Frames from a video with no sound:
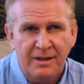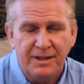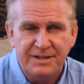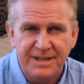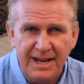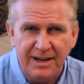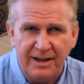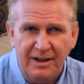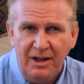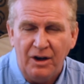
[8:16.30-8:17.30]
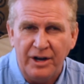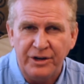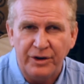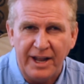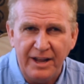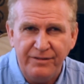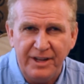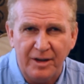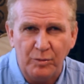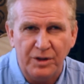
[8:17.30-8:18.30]
The data on your
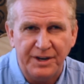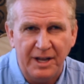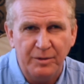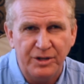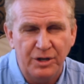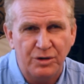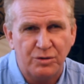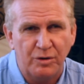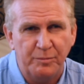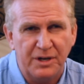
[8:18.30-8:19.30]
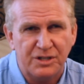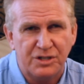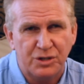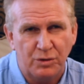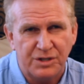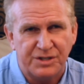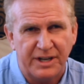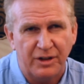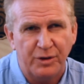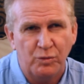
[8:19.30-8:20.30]
AVM will enable you to admit a short
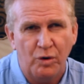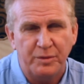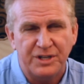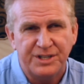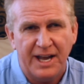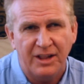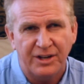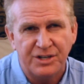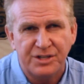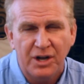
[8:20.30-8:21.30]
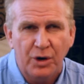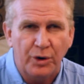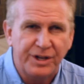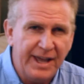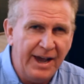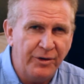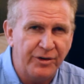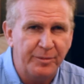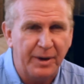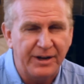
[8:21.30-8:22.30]
sale that won't be challenged or
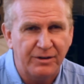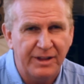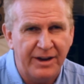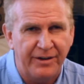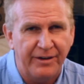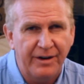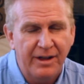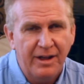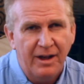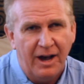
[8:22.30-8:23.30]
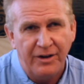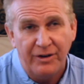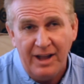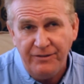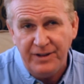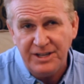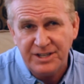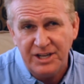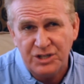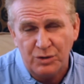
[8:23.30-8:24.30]
countered by your lender. Under
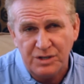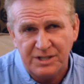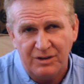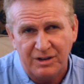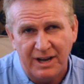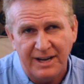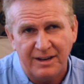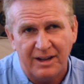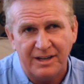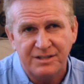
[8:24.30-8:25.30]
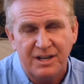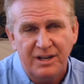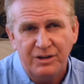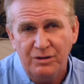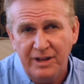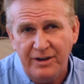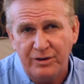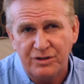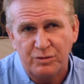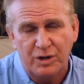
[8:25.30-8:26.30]
FHA short sale guidelines, your
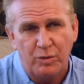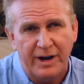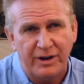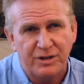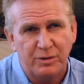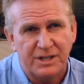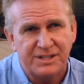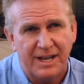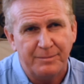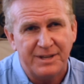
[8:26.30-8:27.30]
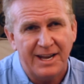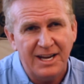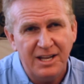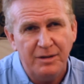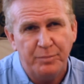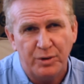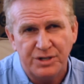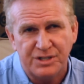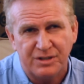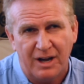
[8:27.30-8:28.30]
lender is required to accept any
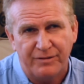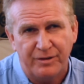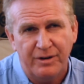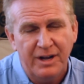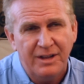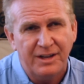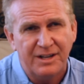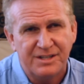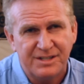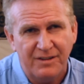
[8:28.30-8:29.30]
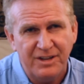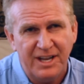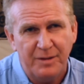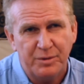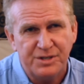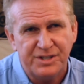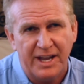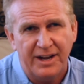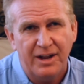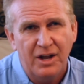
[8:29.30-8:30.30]
purchase offer that is
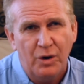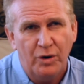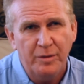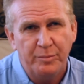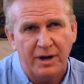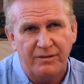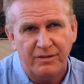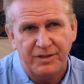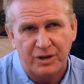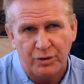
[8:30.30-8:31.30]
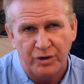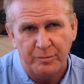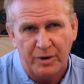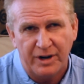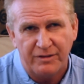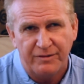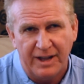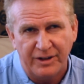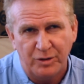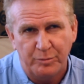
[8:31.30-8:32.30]
78% or above of the current market
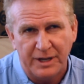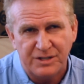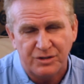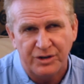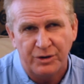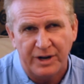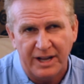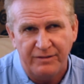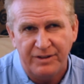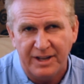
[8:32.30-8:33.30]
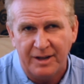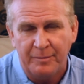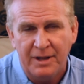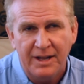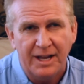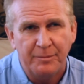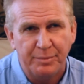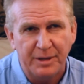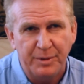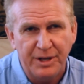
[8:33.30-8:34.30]
value based on your AVM
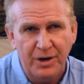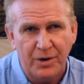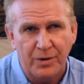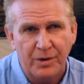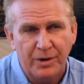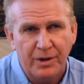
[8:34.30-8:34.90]
and BPO.